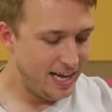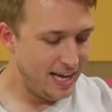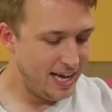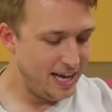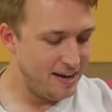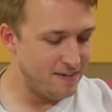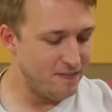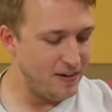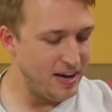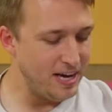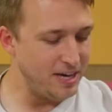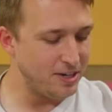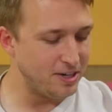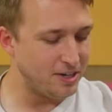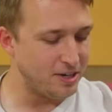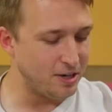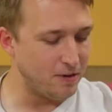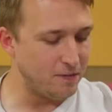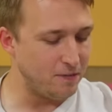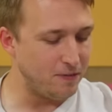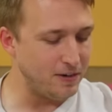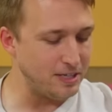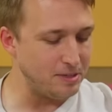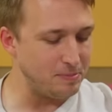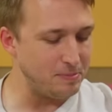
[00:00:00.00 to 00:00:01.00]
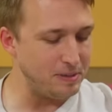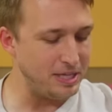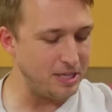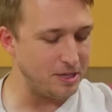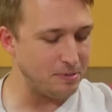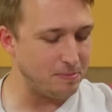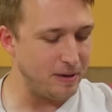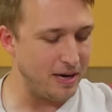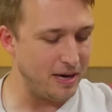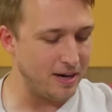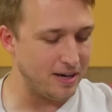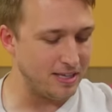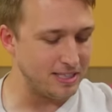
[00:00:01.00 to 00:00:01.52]
Invite your girlfriend to meet your
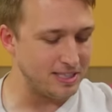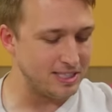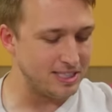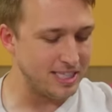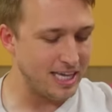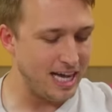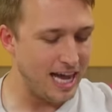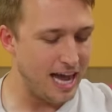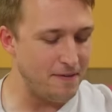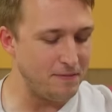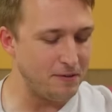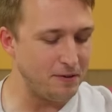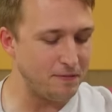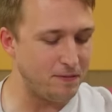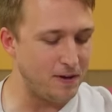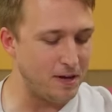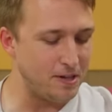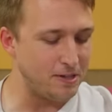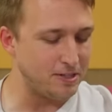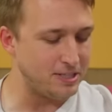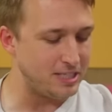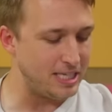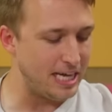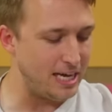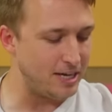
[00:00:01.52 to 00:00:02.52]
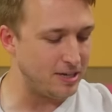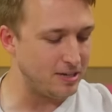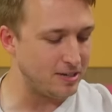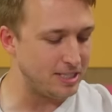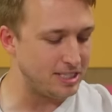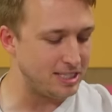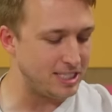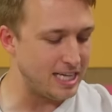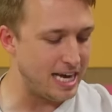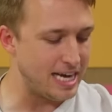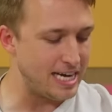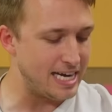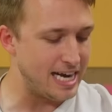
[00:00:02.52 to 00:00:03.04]
parents. Have your father take her
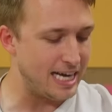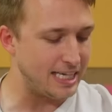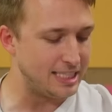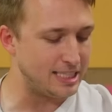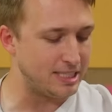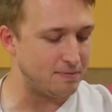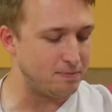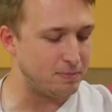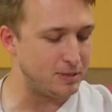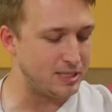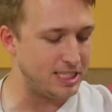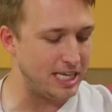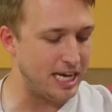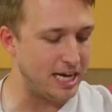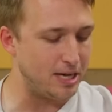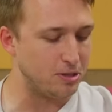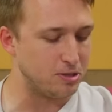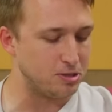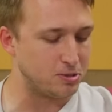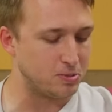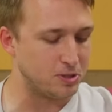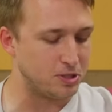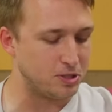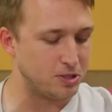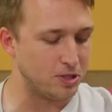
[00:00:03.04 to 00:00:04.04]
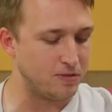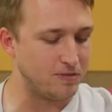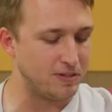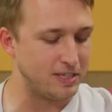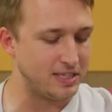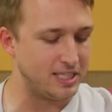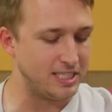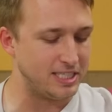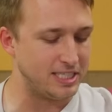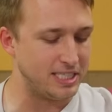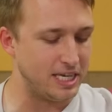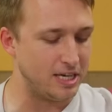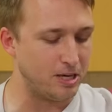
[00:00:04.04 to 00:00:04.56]
aside and ask if potatoes were served at
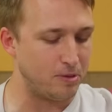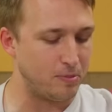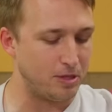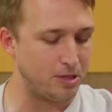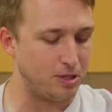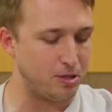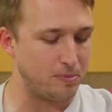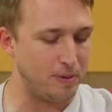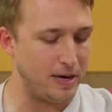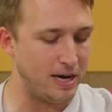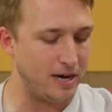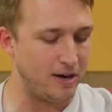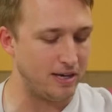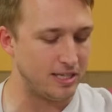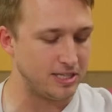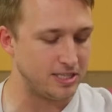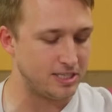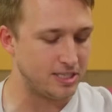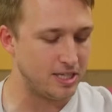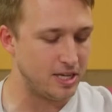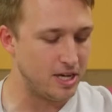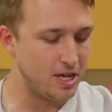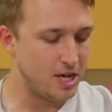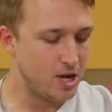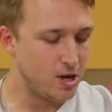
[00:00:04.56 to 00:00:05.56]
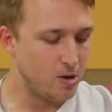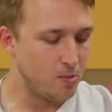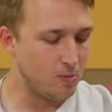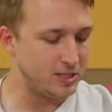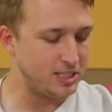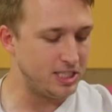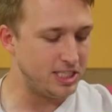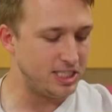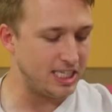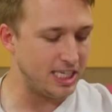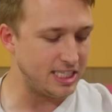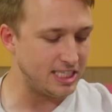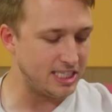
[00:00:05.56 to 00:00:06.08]
the dinner with her parents. When
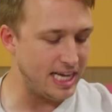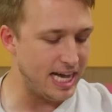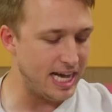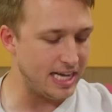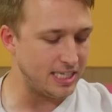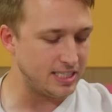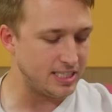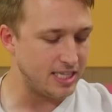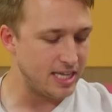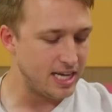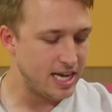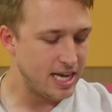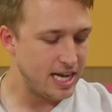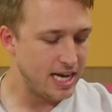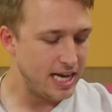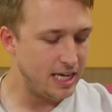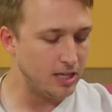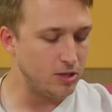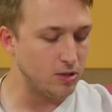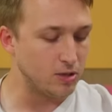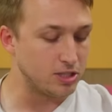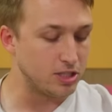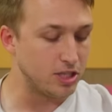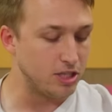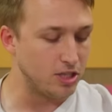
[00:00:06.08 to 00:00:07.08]
she says yes, he looks